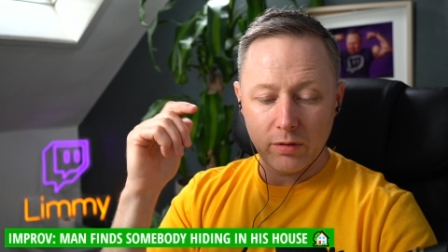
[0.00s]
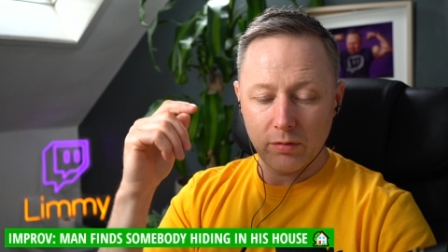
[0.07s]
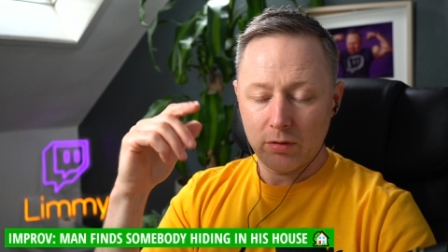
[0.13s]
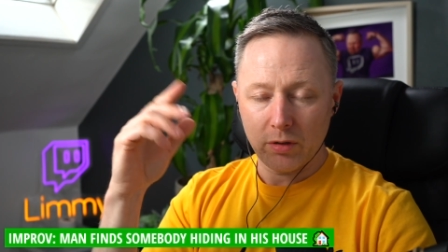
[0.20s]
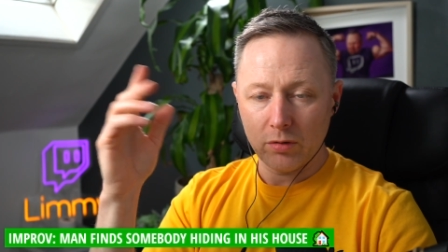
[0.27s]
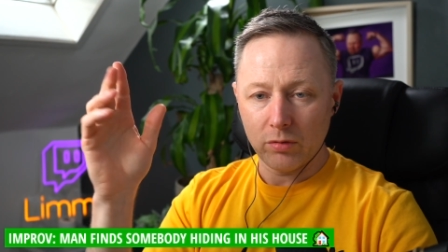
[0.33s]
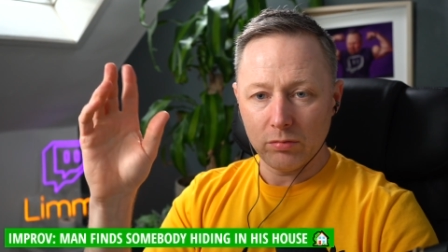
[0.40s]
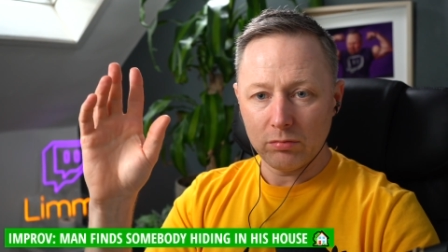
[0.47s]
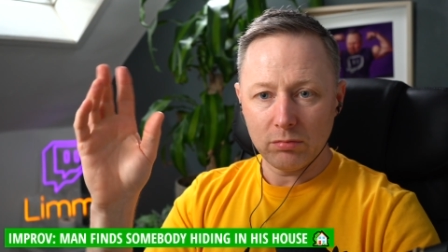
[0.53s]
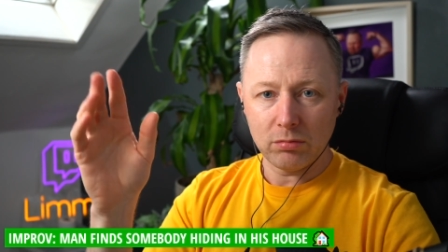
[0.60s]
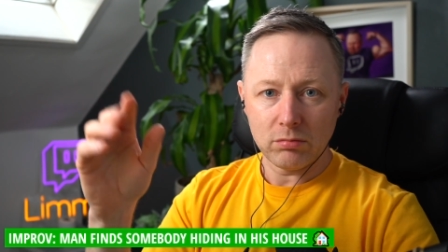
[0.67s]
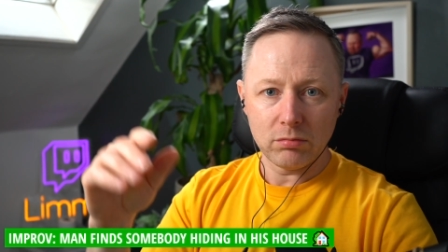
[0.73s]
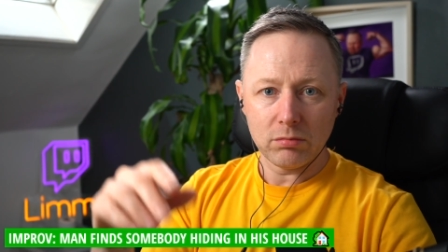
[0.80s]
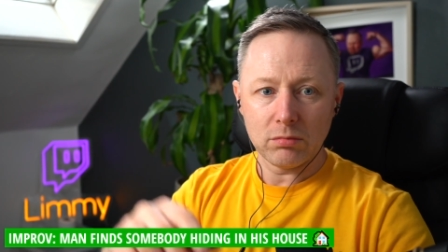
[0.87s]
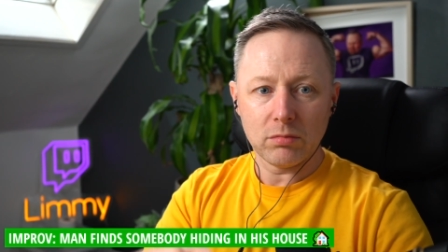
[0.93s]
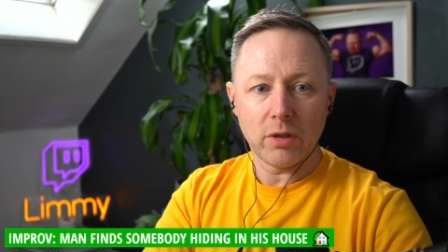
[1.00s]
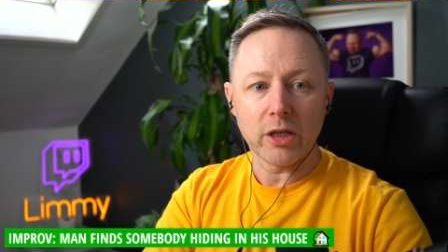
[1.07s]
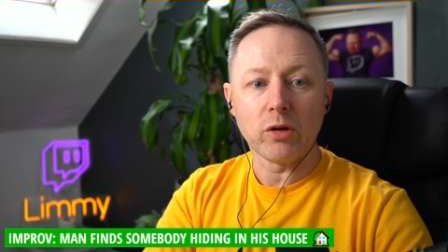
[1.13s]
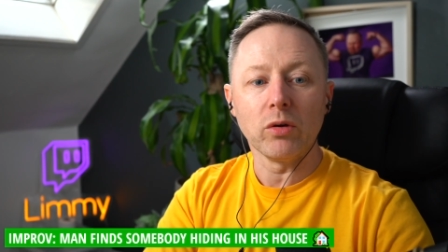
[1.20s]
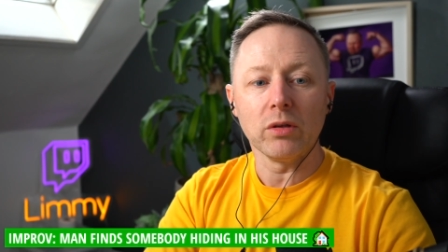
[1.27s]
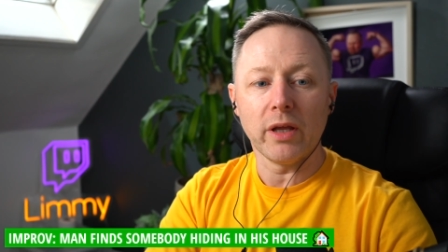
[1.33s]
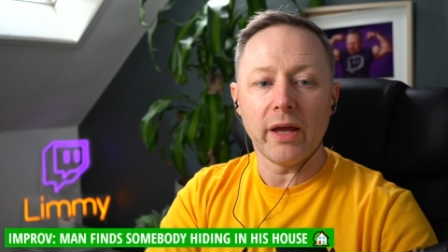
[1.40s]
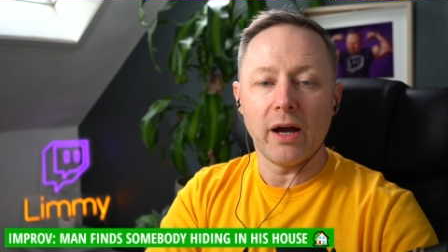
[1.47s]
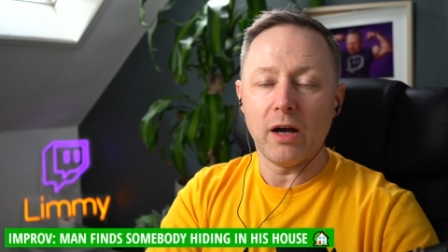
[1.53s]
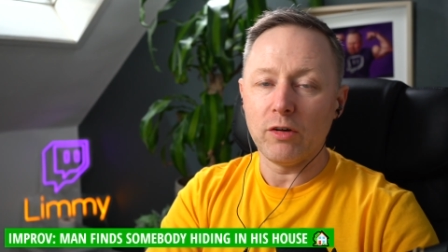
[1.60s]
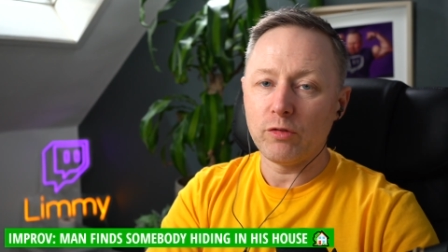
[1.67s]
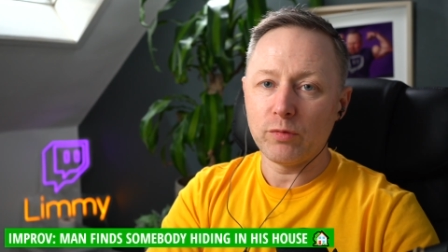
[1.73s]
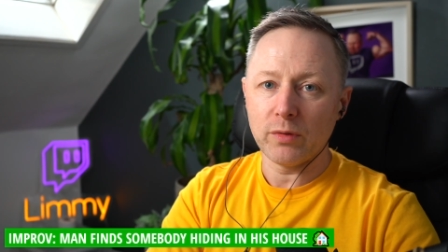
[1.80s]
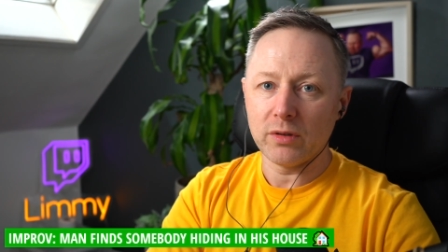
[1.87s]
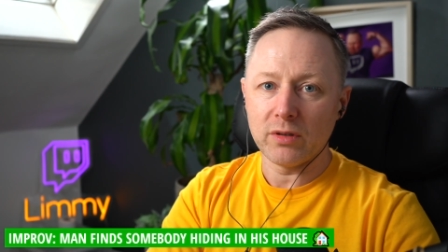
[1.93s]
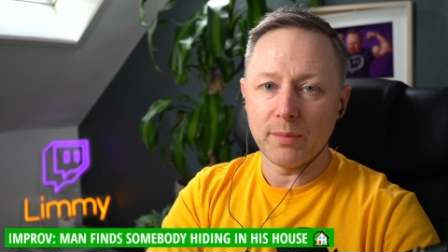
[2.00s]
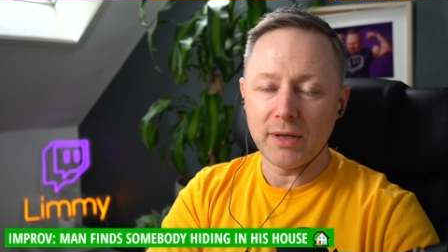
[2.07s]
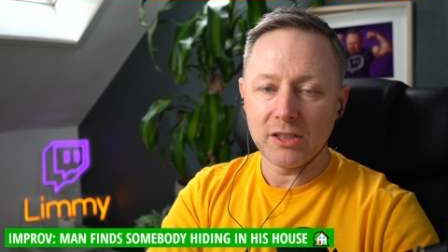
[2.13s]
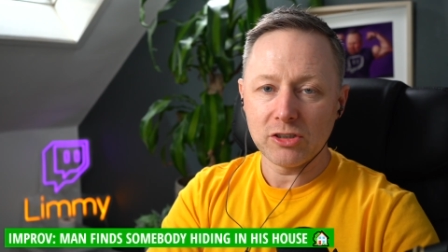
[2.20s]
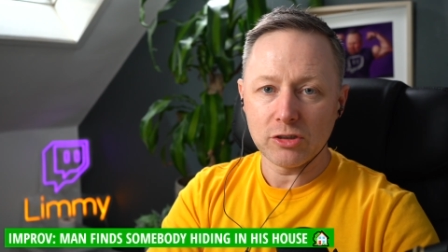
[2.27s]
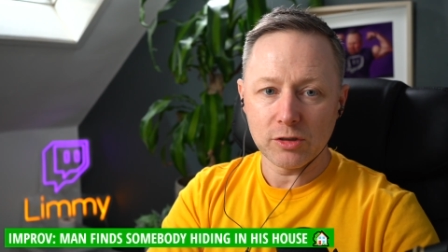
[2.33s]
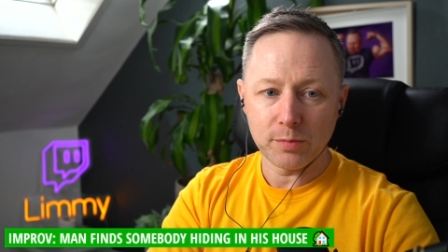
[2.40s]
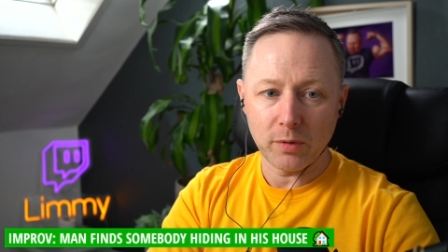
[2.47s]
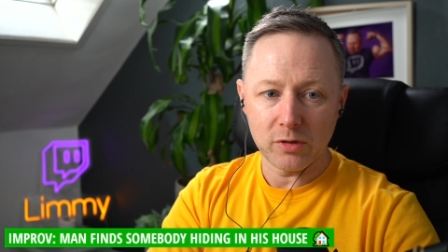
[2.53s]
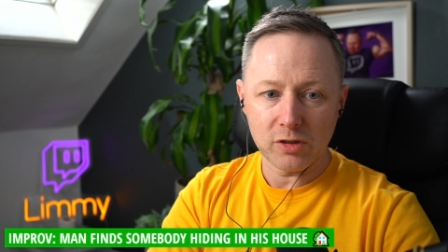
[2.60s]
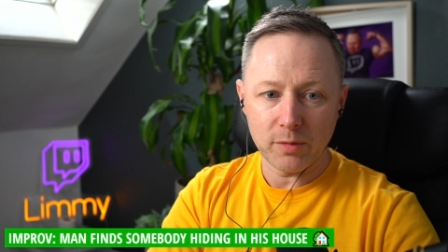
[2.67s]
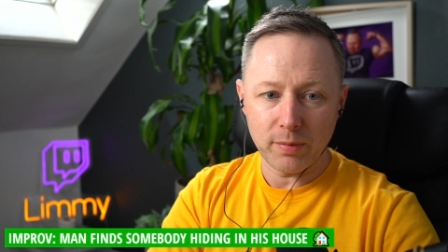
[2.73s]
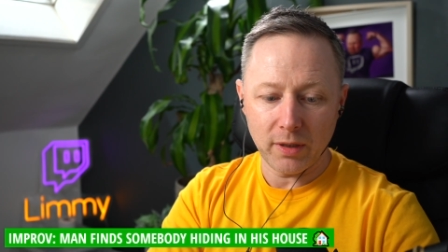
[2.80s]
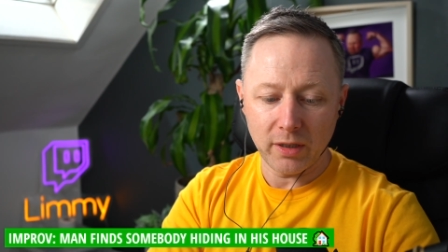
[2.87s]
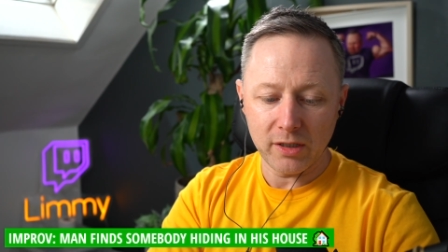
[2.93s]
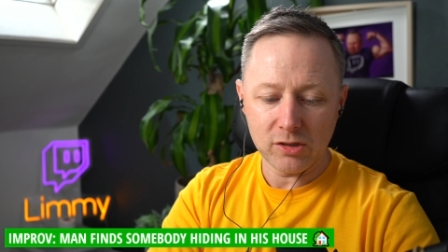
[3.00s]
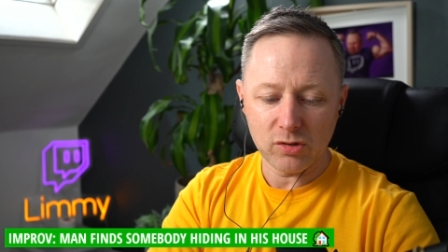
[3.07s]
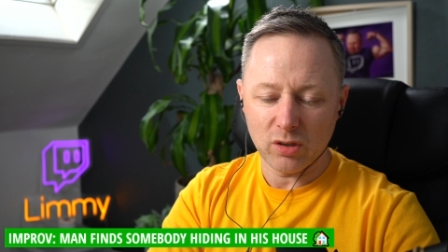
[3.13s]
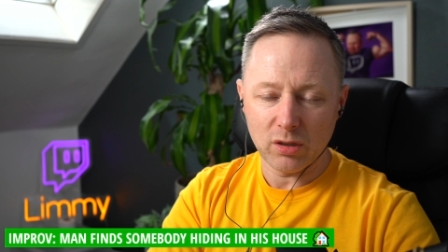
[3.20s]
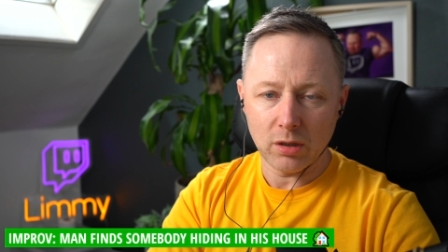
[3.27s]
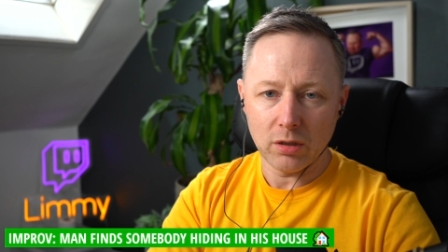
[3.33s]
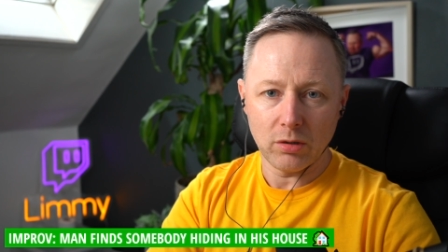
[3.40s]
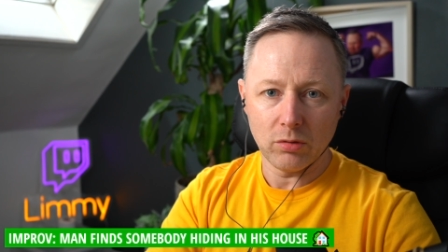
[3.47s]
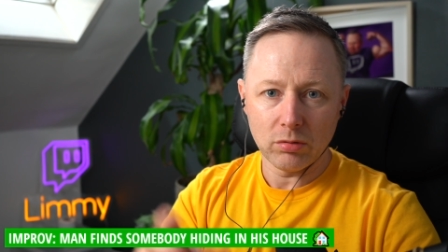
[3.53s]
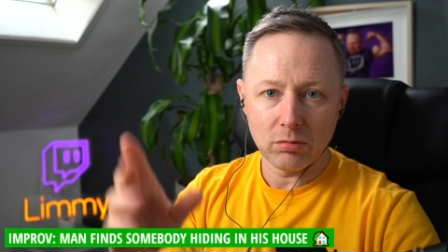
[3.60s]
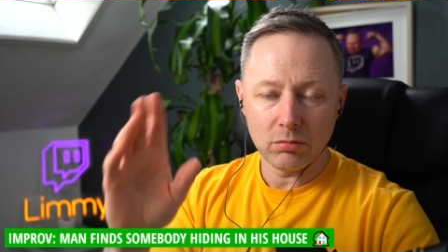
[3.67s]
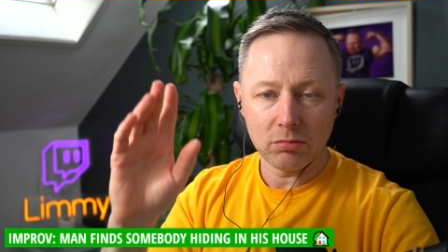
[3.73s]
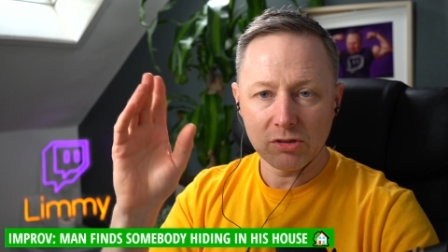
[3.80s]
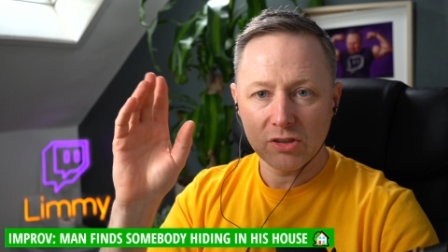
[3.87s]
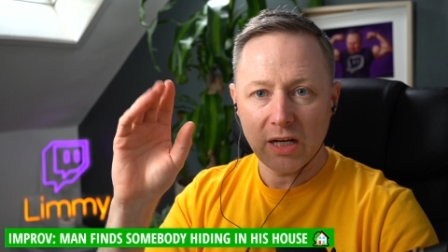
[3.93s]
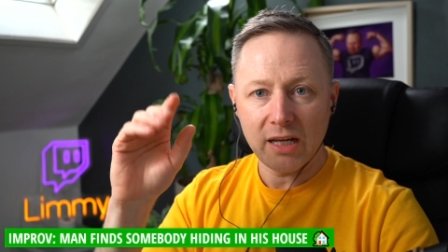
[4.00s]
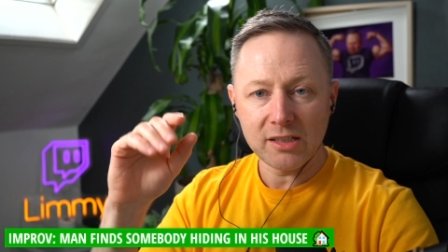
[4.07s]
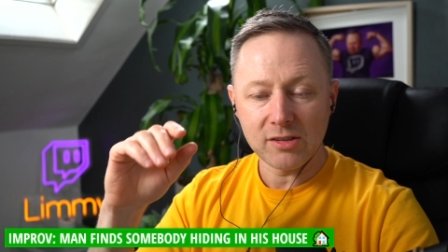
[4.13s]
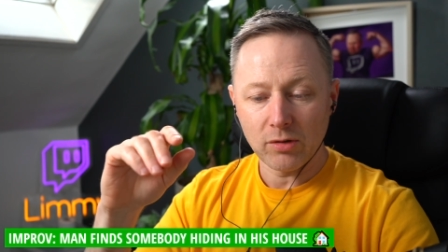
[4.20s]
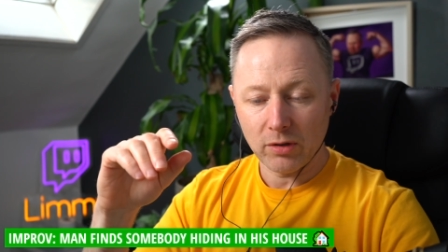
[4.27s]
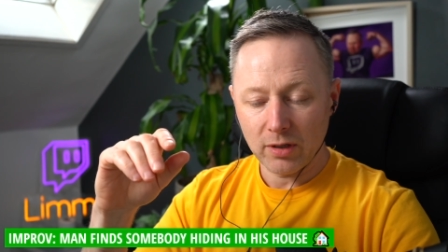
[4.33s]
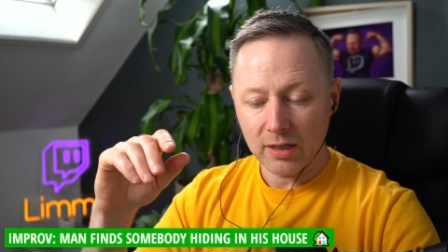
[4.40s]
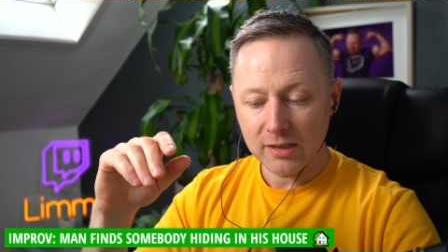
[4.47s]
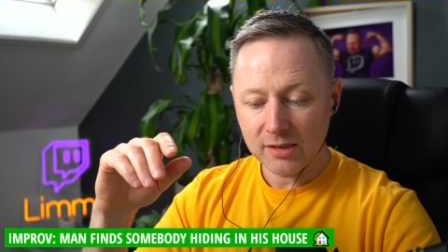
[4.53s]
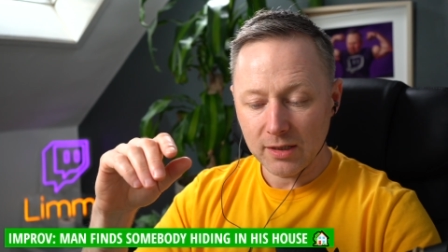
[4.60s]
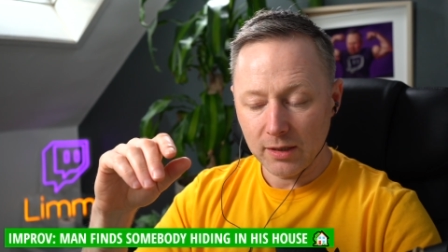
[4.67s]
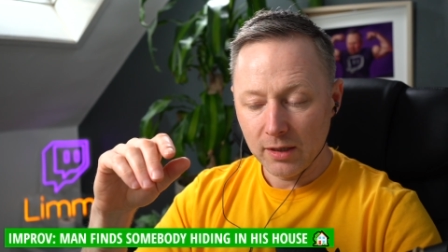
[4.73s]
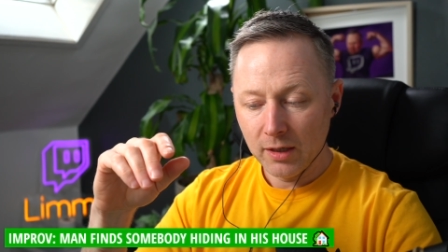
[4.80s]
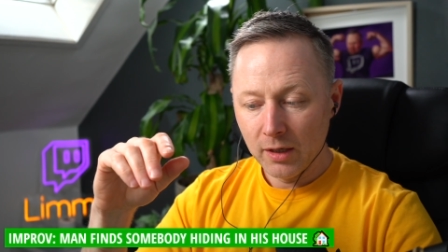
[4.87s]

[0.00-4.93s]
He got he got like half diminished responsibility, sort of, you know, stress and all the rest of it.